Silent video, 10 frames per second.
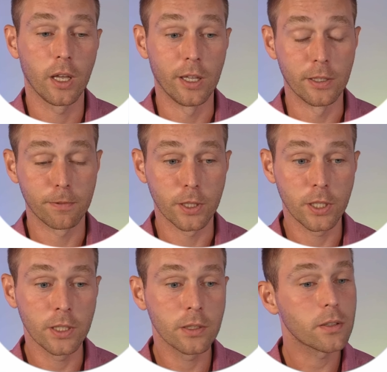And if it
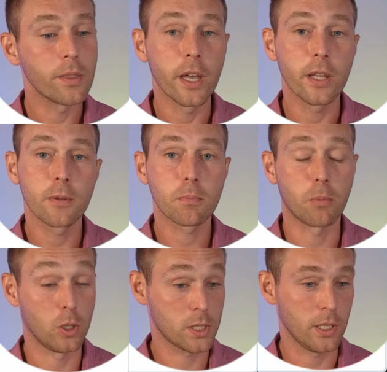didn't, then
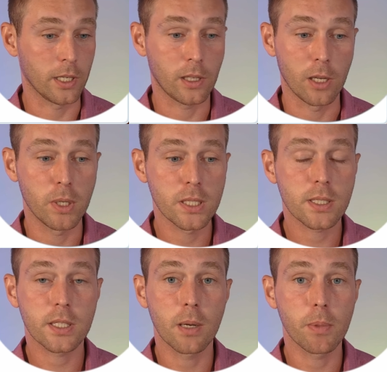most likely I
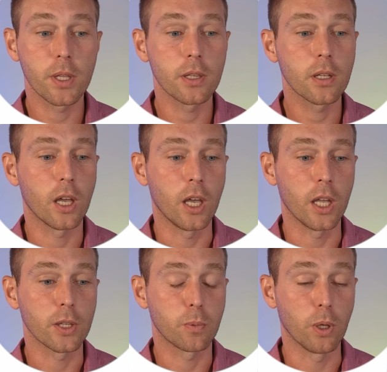missed something,
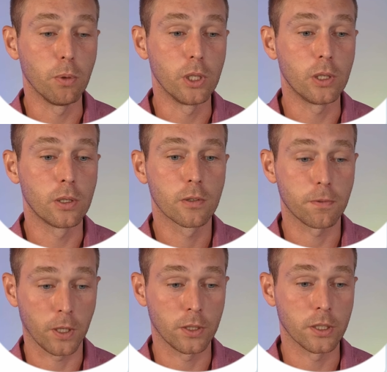and we will
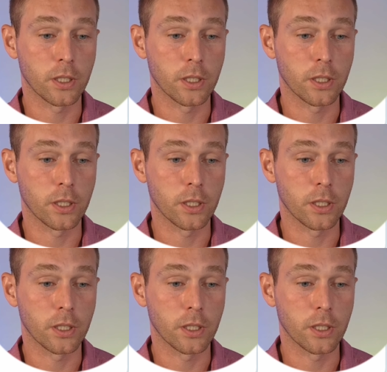figure it